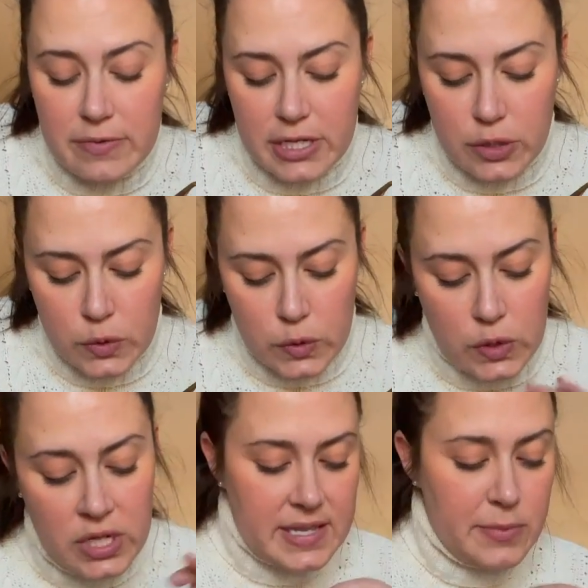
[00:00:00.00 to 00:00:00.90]
really
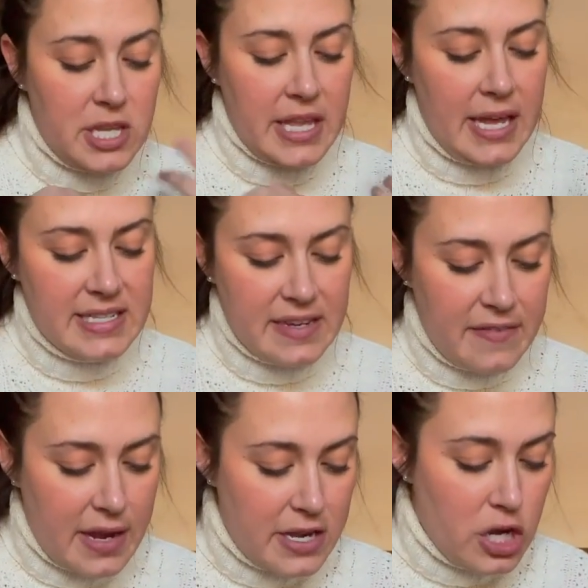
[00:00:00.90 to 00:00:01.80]
cool. Something that I
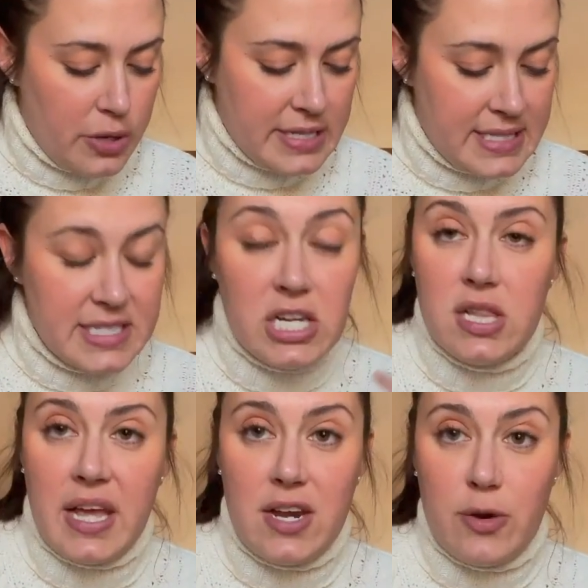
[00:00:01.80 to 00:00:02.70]
didn't notice until
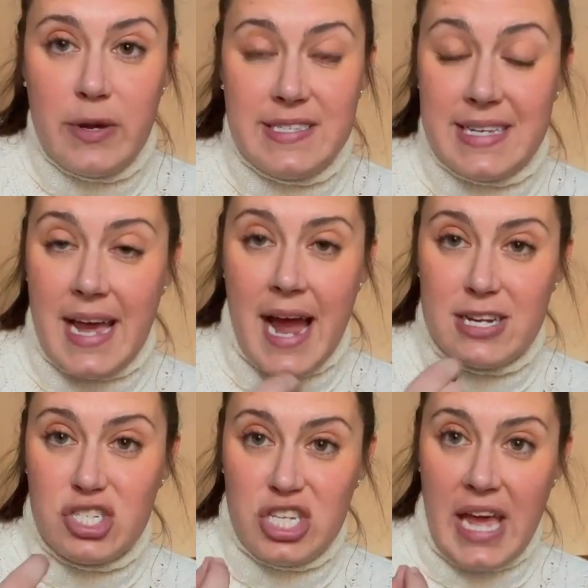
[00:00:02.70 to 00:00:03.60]
later was it
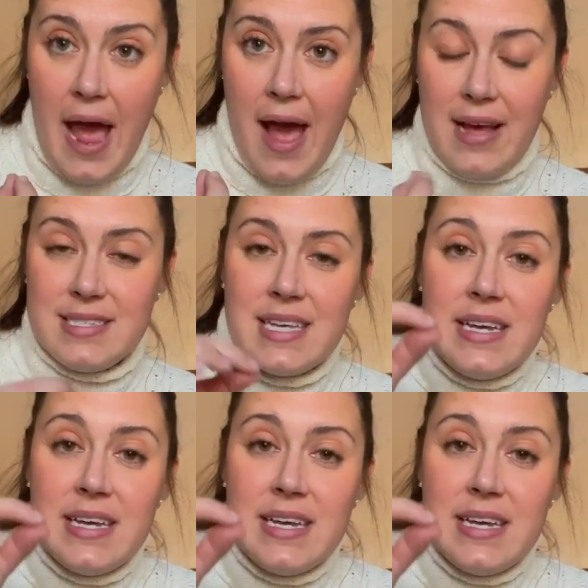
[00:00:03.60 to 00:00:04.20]
actually has